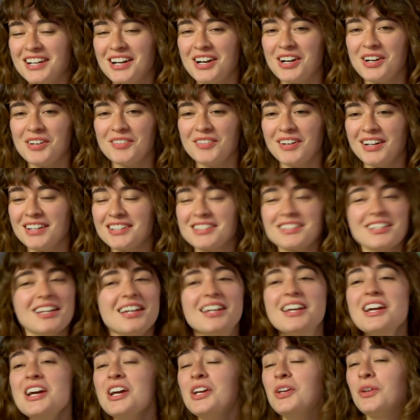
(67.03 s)
I'd
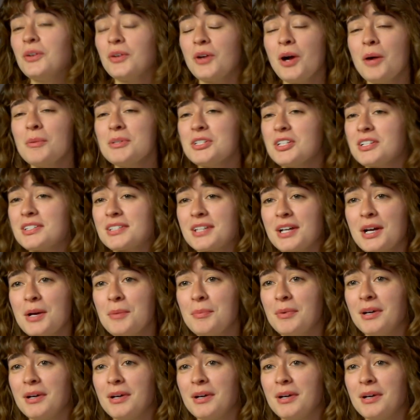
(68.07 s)
say you can call me Jessica,